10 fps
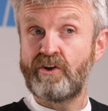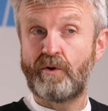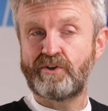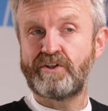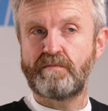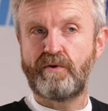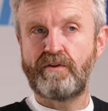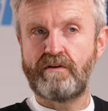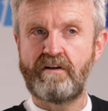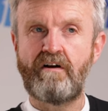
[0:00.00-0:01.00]
the option to put
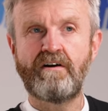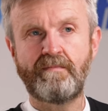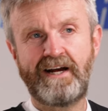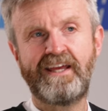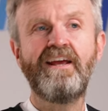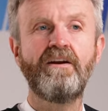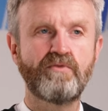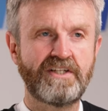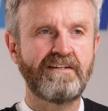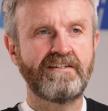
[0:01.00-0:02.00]
the liner back in and
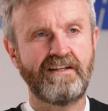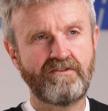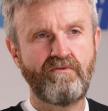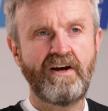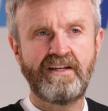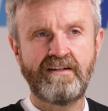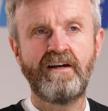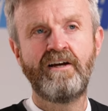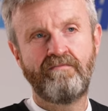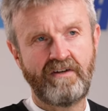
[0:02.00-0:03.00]
protect against rain
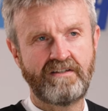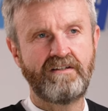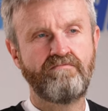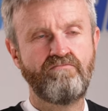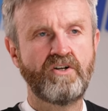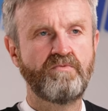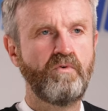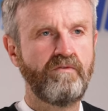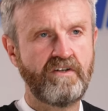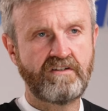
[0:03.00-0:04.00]
makes this much
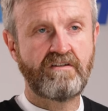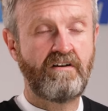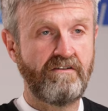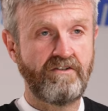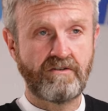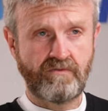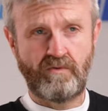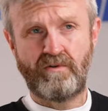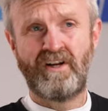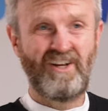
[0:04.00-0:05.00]
more versatile and useful.